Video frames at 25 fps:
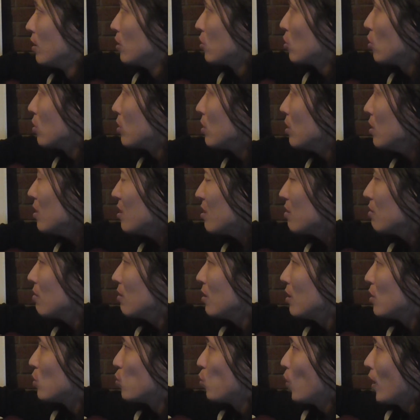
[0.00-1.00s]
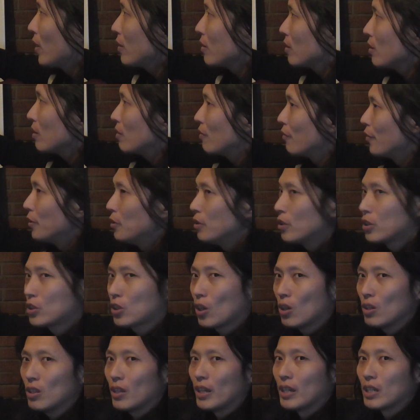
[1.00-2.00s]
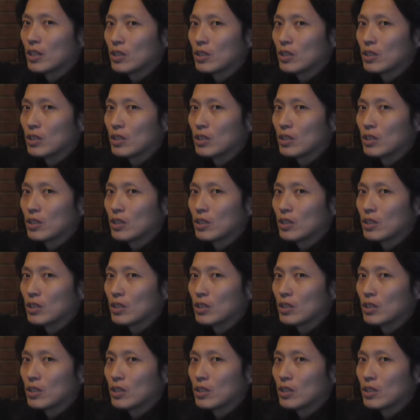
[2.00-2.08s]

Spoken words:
So this is one very solid